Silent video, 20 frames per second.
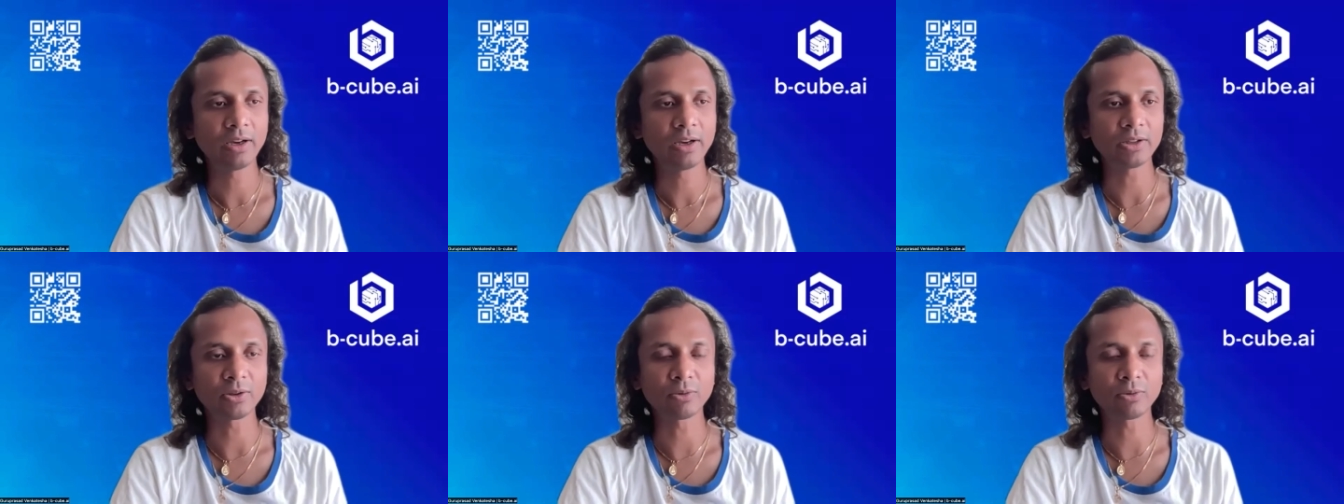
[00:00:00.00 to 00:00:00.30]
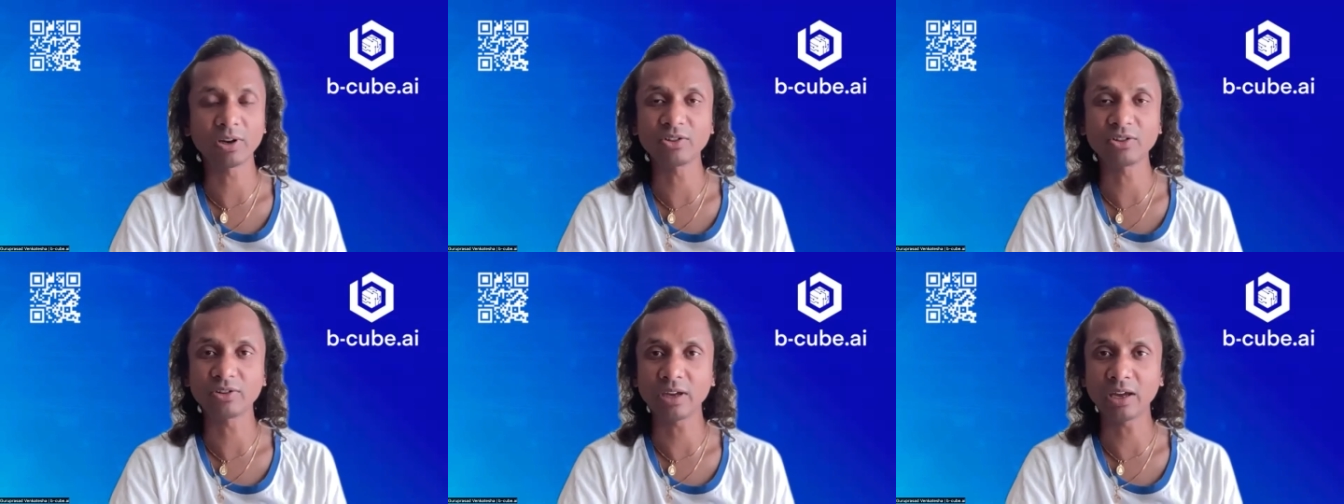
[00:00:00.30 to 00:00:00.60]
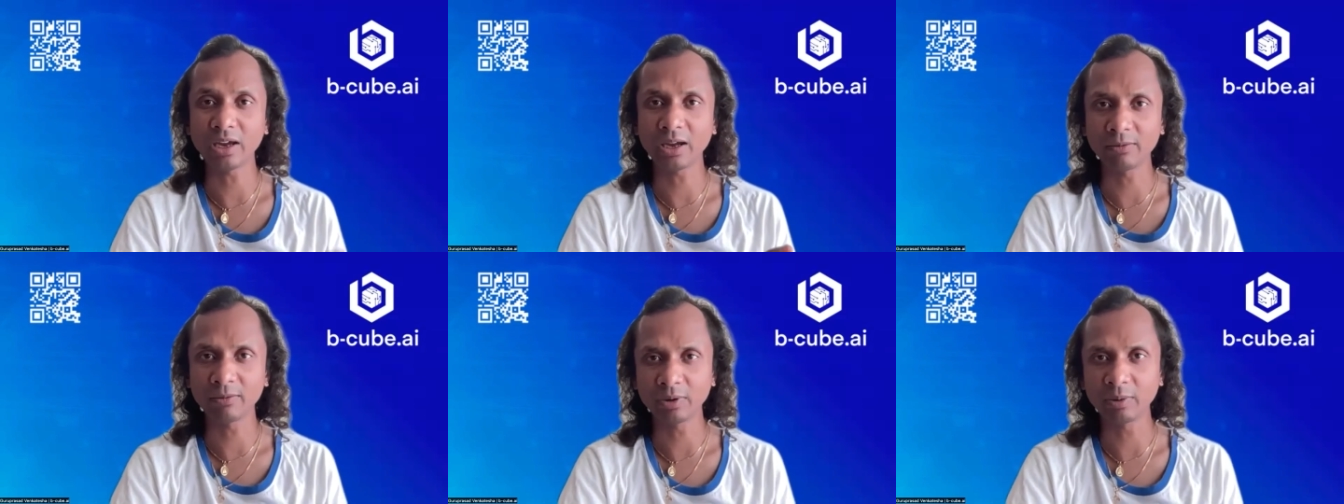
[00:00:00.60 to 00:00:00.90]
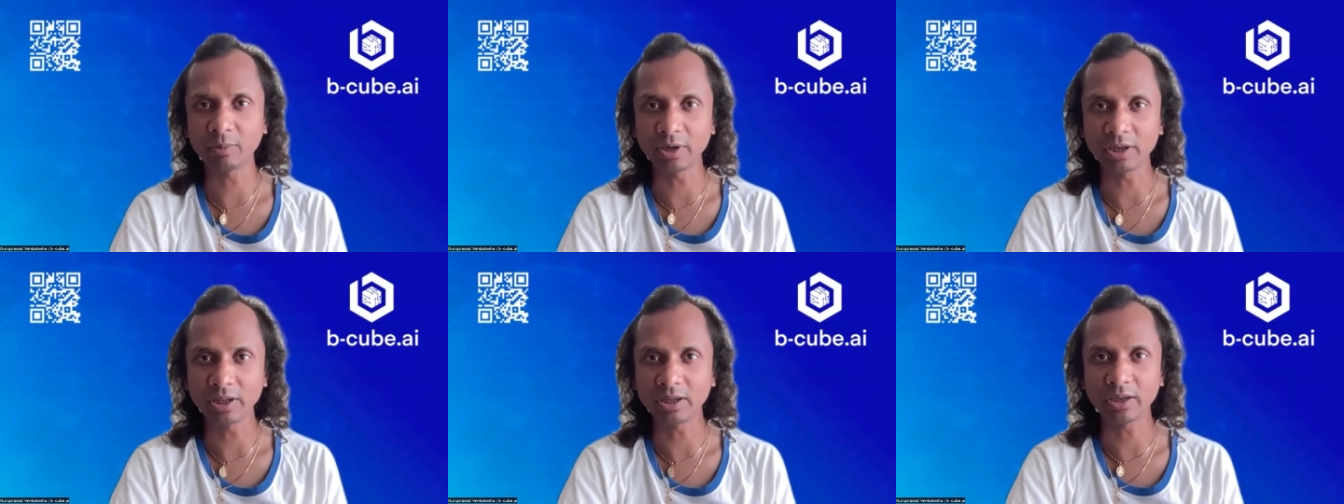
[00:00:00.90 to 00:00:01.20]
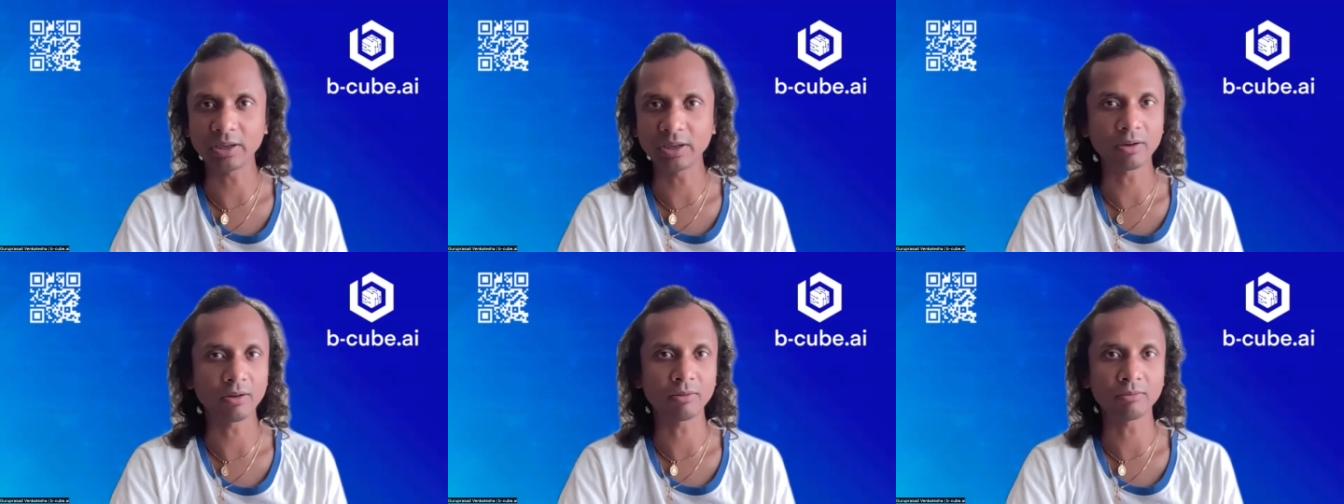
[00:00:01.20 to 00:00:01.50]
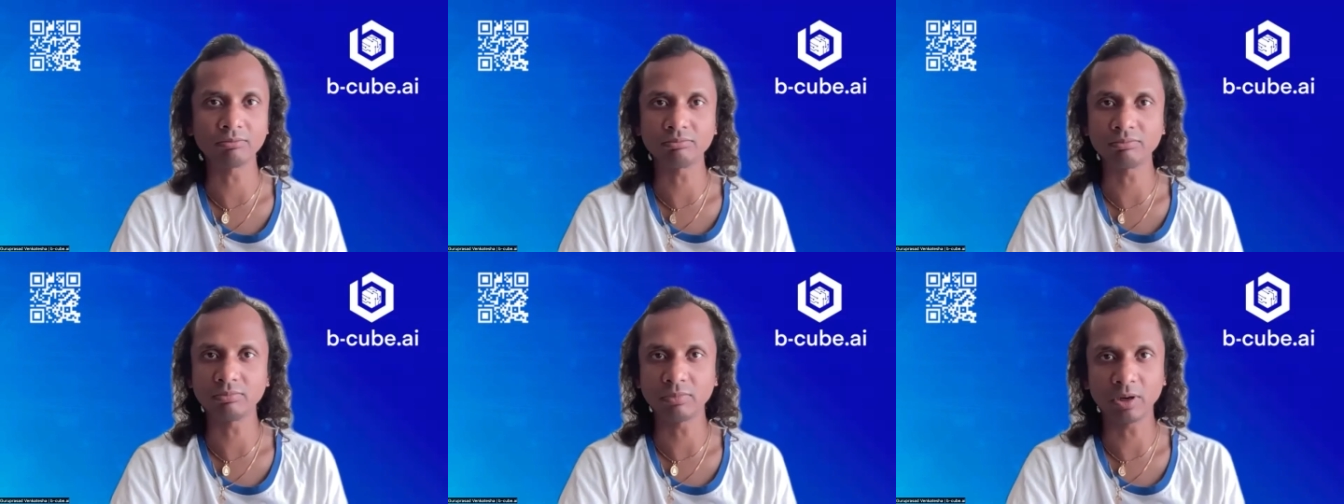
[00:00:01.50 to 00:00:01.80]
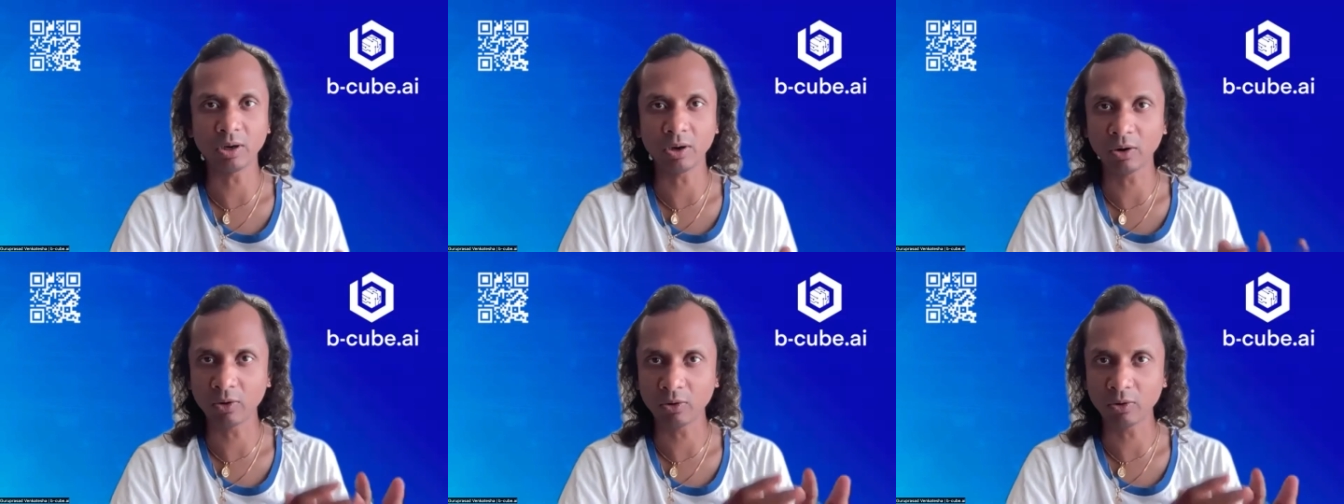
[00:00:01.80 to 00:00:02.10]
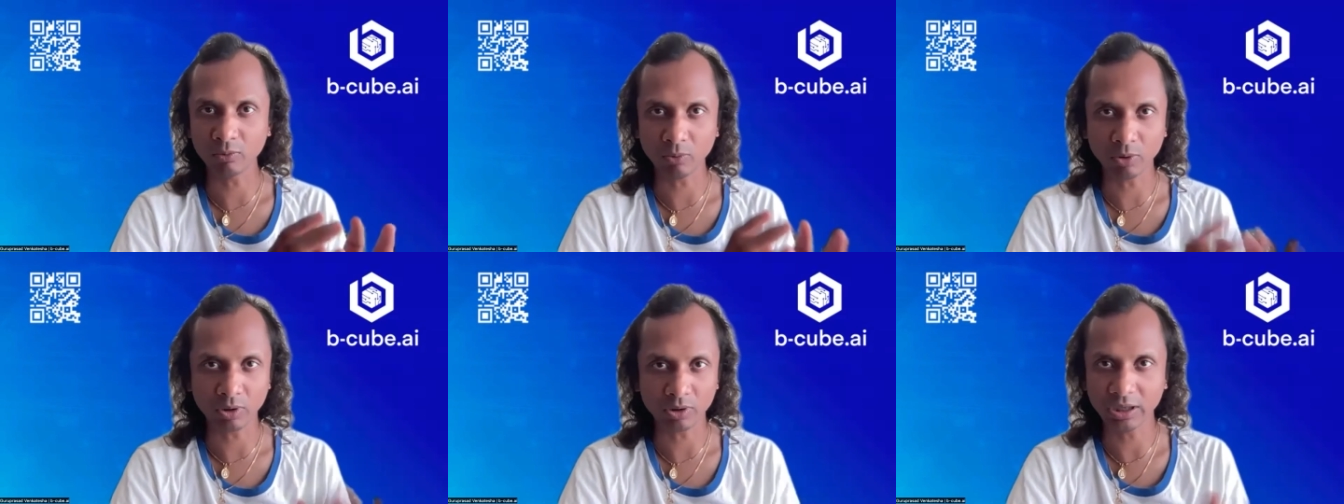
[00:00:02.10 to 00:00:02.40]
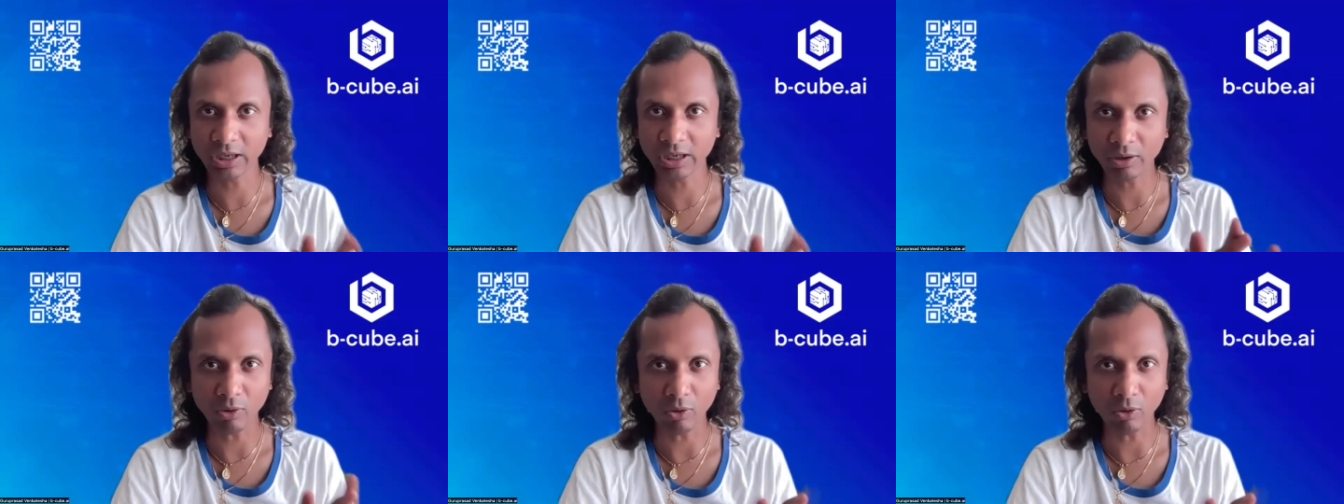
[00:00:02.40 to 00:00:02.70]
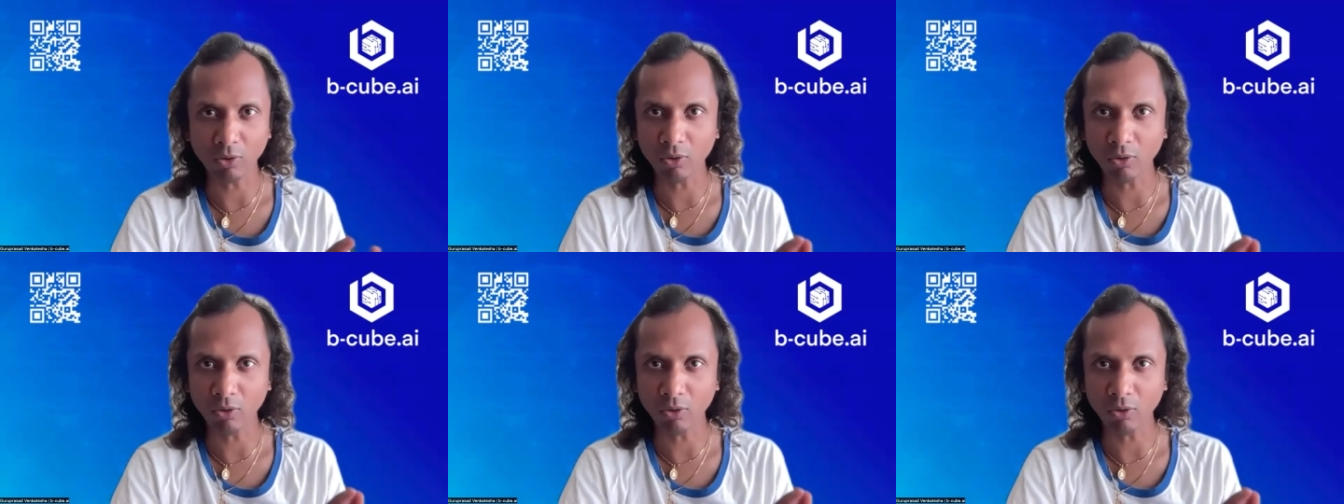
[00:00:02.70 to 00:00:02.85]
Otherwise, everybody are working